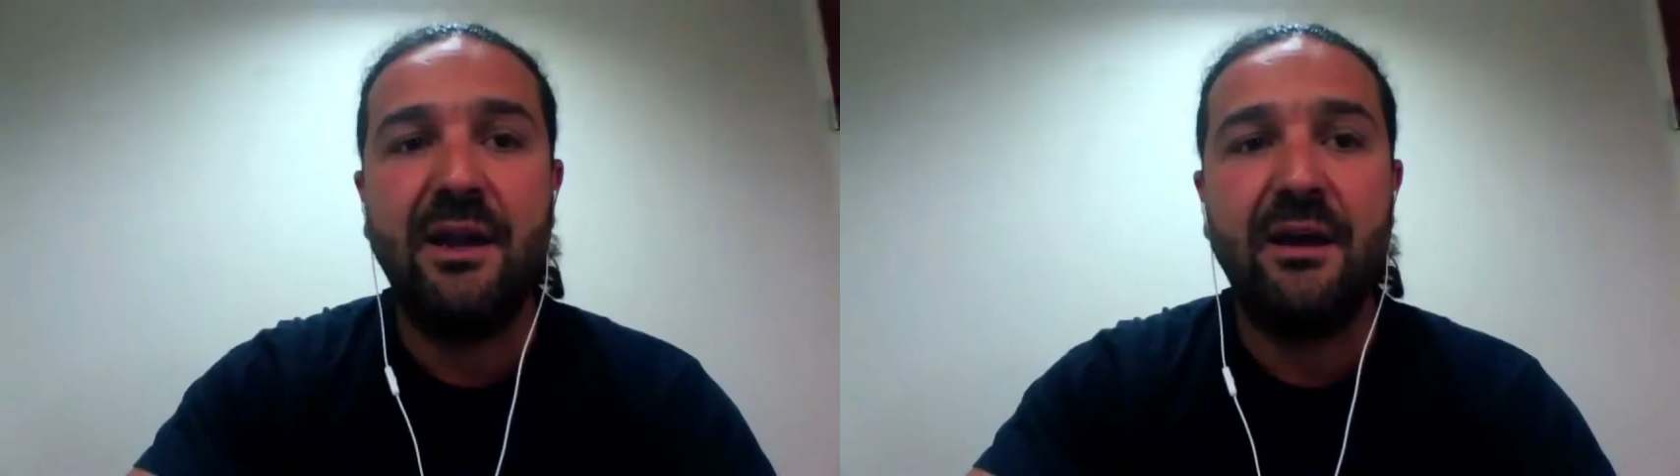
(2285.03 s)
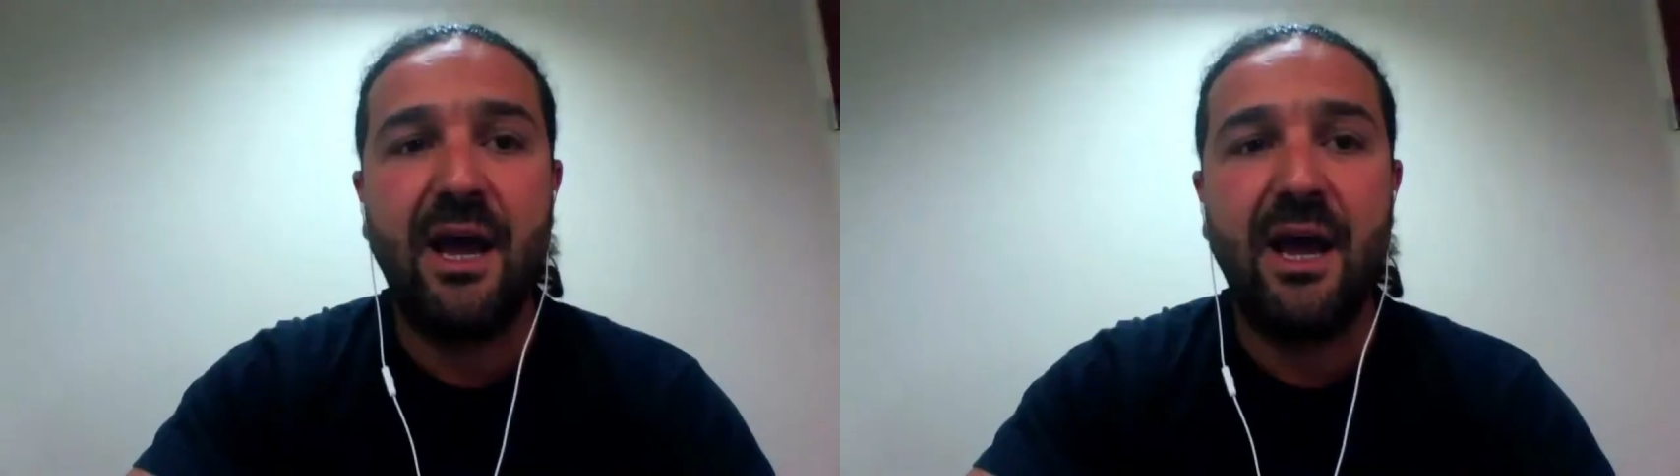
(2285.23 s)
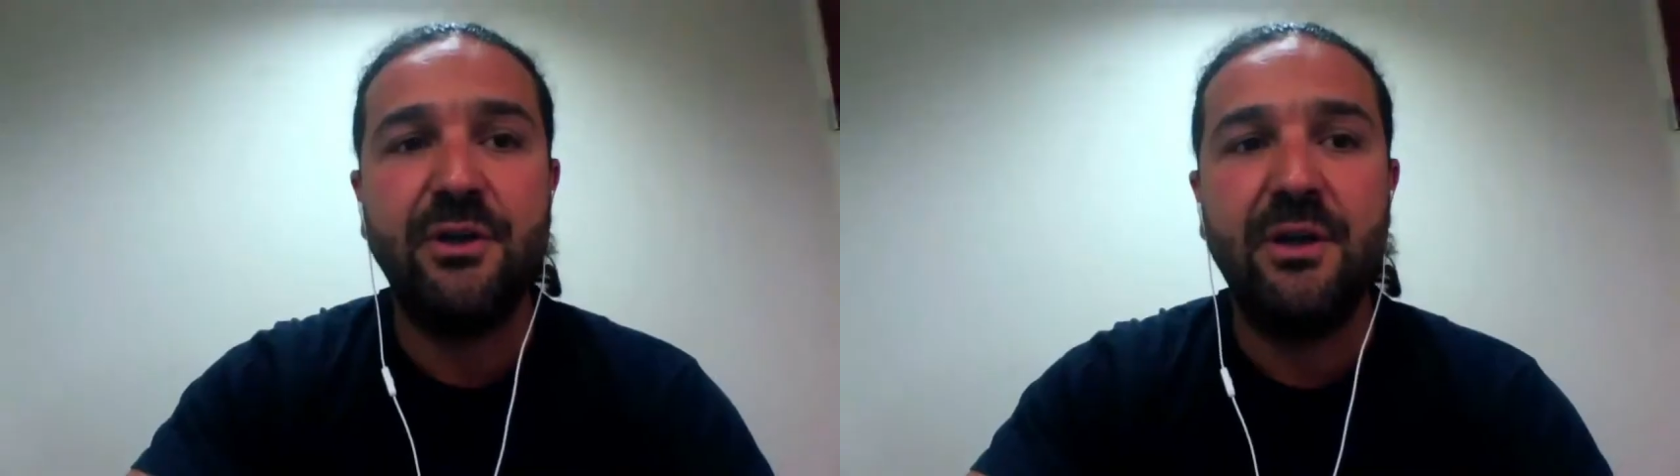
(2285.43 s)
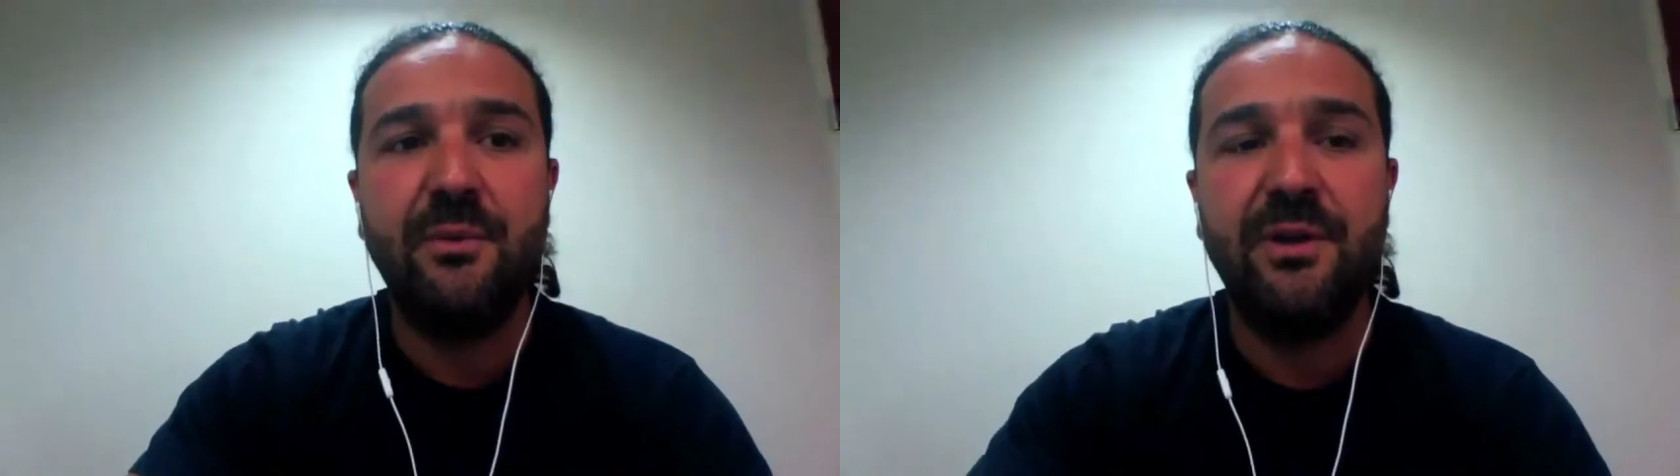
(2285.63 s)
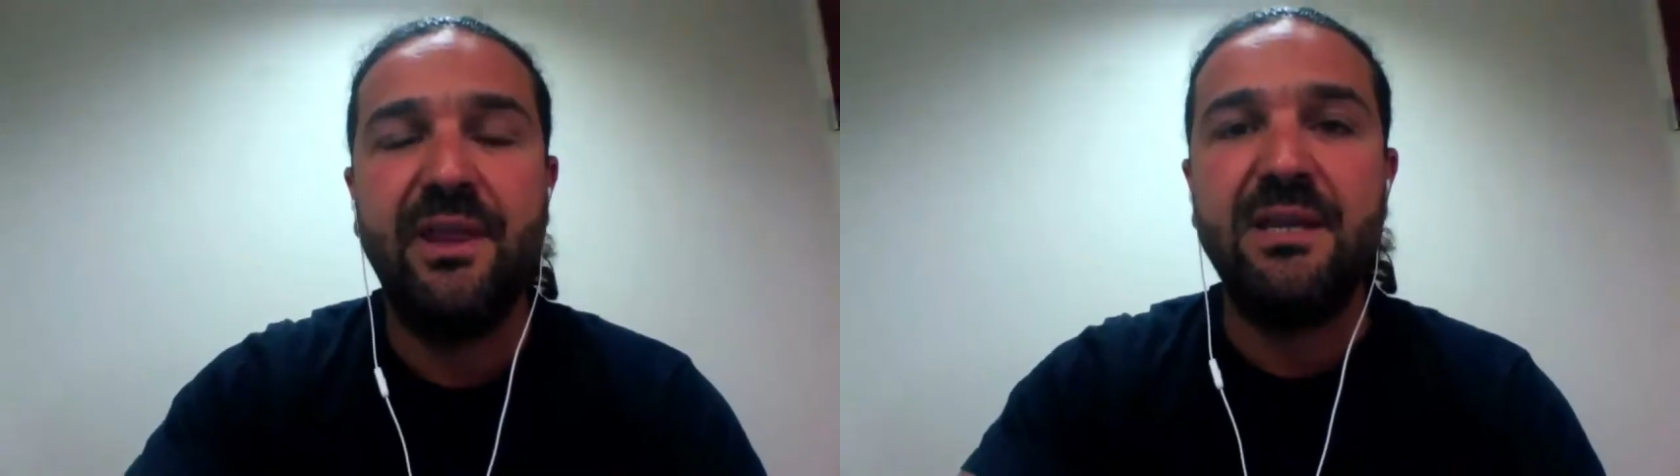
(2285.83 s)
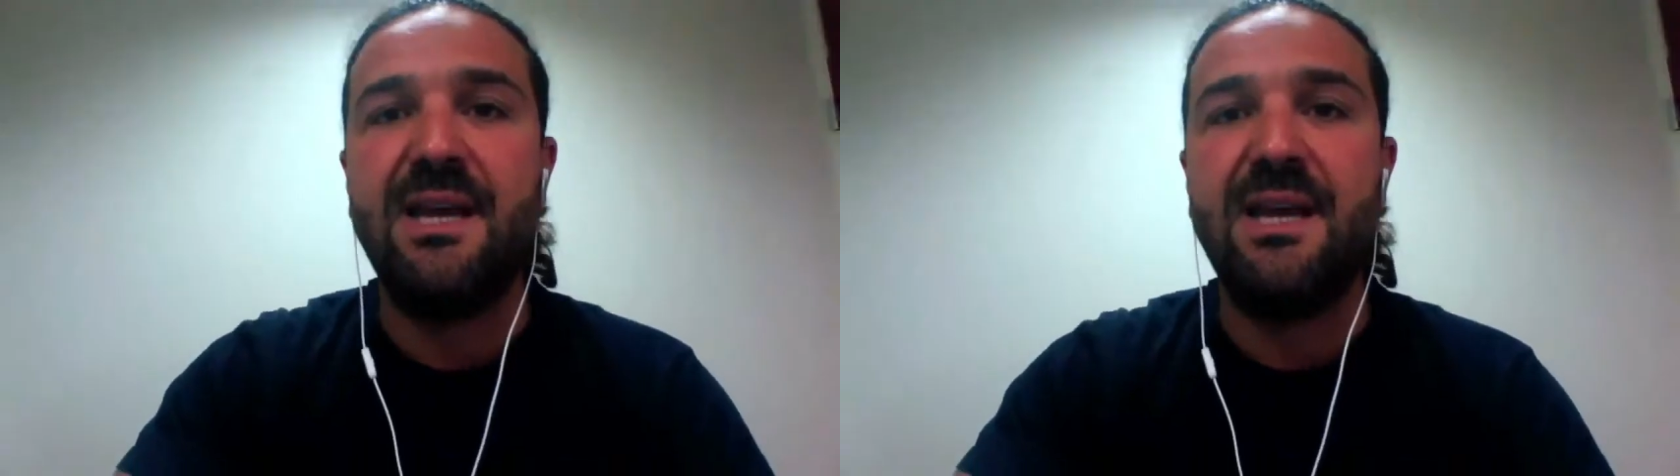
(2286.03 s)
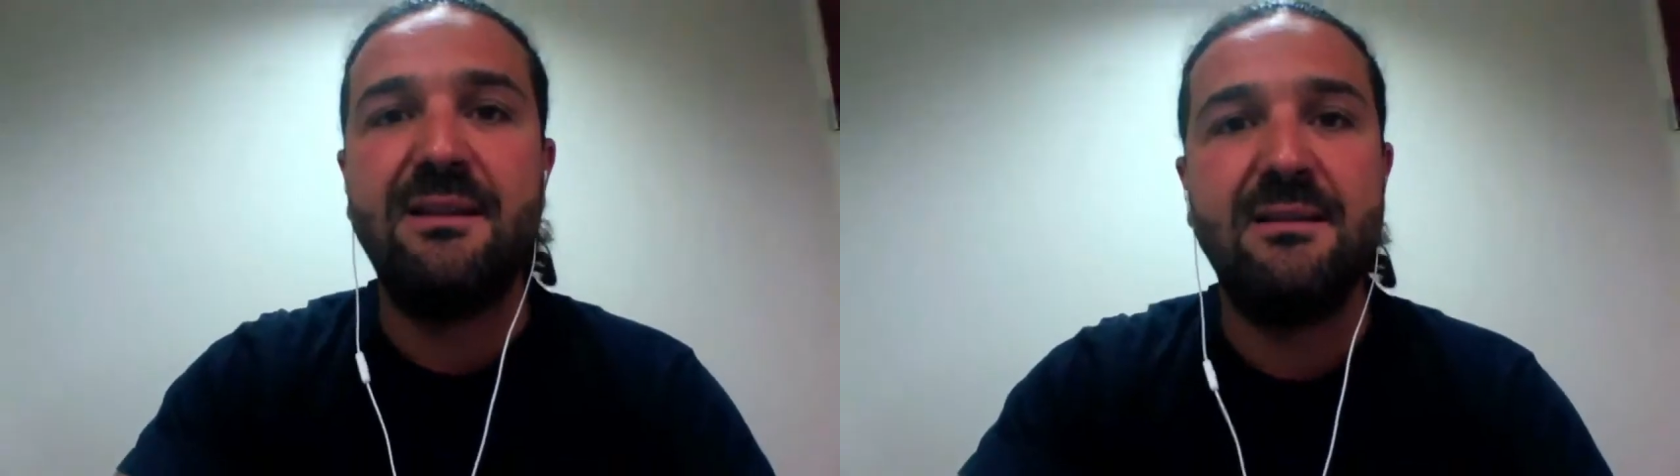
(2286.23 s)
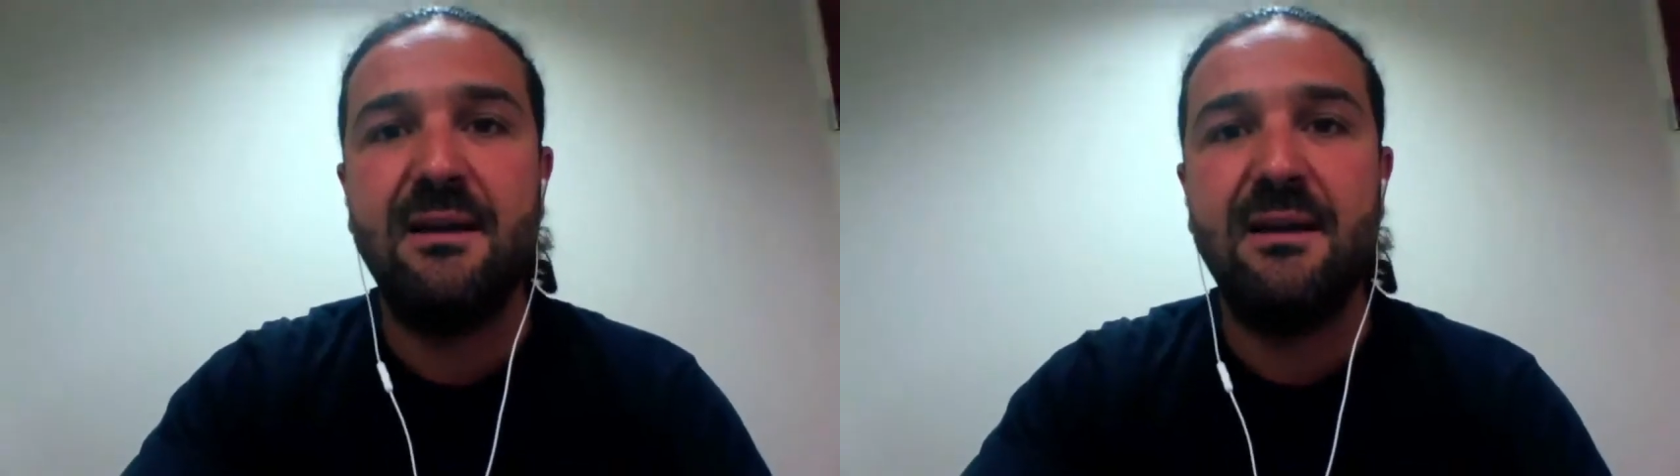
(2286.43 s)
good idea. Actually, we did that